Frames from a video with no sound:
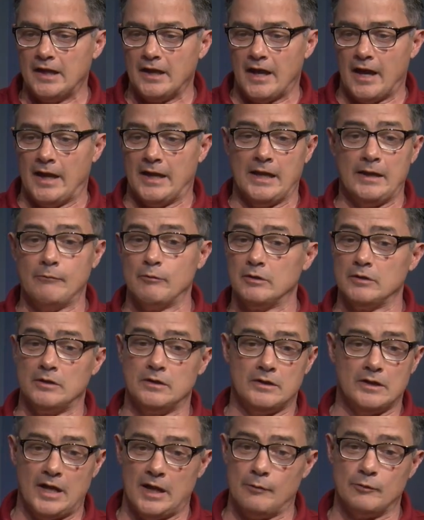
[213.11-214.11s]
And he
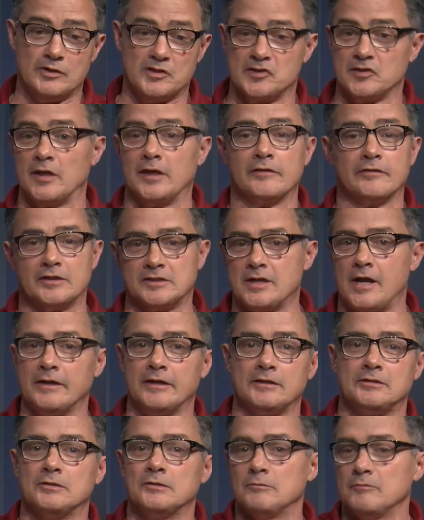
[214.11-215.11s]
would sing the
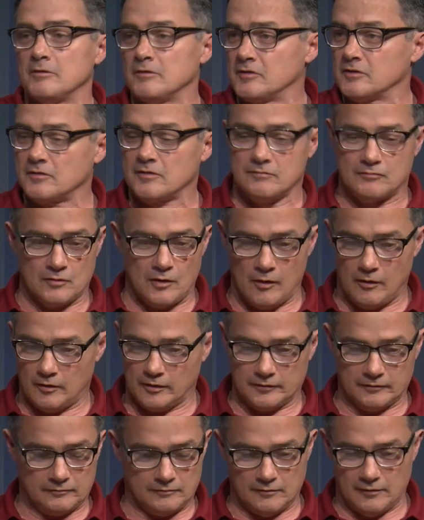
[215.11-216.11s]
Tiny Toons
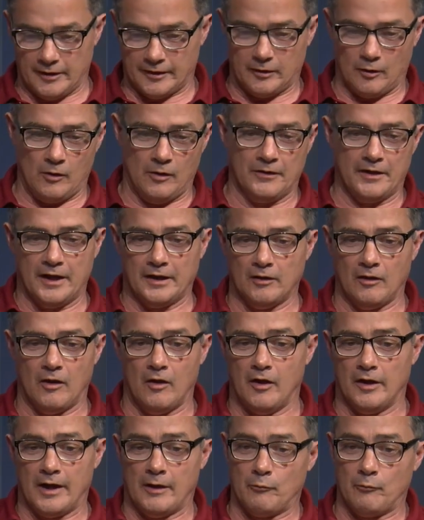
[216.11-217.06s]
song like all night long.